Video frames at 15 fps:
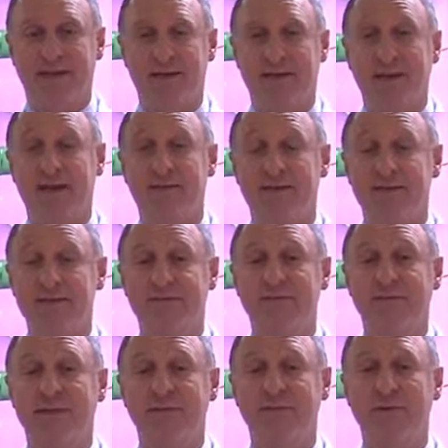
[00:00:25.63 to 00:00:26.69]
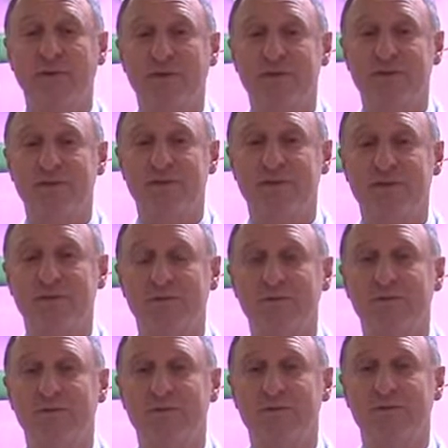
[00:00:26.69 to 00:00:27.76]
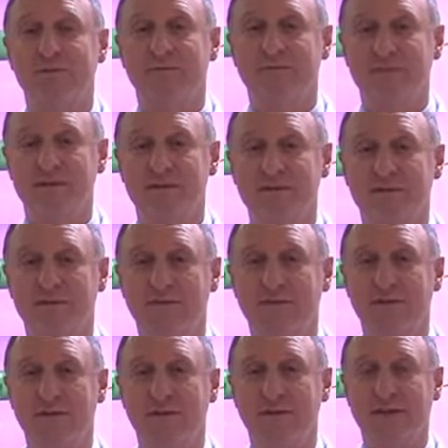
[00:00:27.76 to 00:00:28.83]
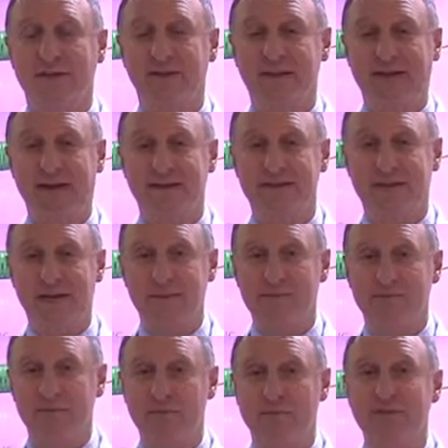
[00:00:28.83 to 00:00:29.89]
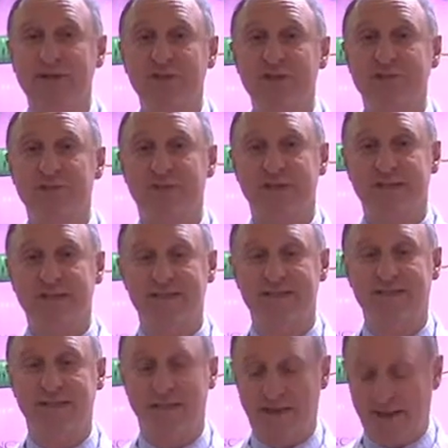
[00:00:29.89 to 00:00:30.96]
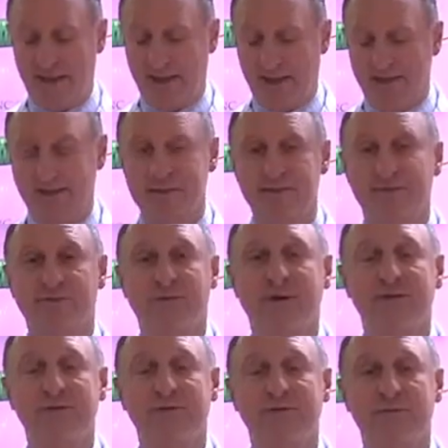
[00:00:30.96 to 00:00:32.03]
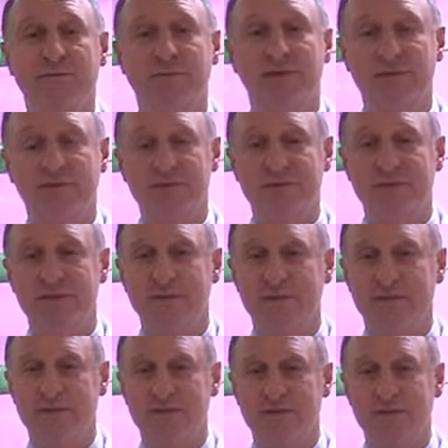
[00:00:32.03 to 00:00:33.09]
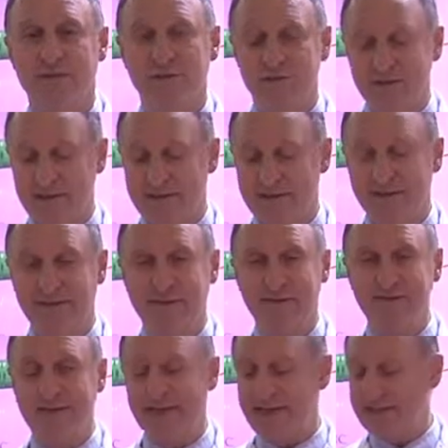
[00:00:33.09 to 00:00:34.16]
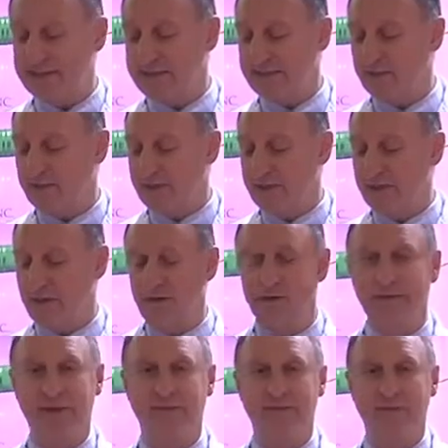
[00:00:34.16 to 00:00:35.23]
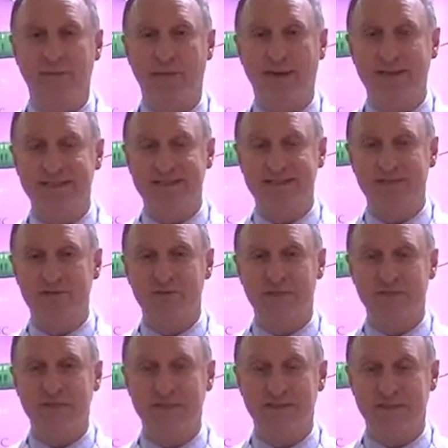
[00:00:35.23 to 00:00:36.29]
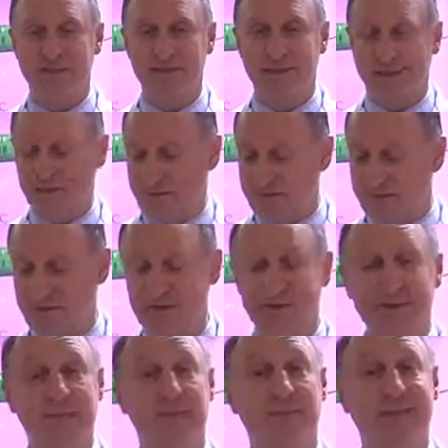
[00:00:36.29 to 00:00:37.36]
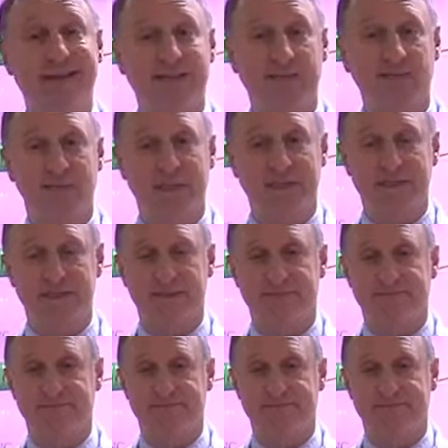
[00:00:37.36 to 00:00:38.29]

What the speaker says: Now, it's very important to first off look at our types of impression trays. There's a variety of impression trays we can choose, and in this case we're going to look at the plastic trays versus the metal trays.